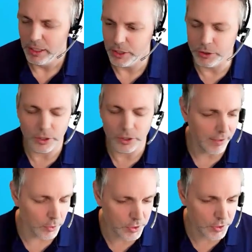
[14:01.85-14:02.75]
You could
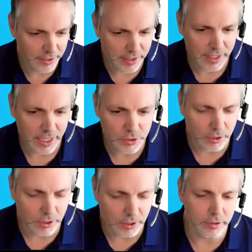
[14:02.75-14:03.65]
have logic that says you
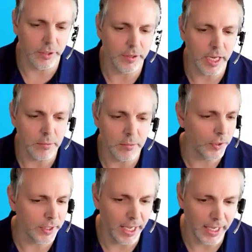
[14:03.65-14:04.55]
can't donate more
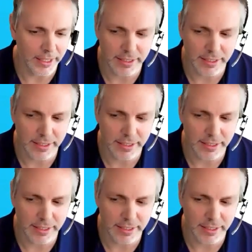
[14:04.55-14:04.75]
than 8 at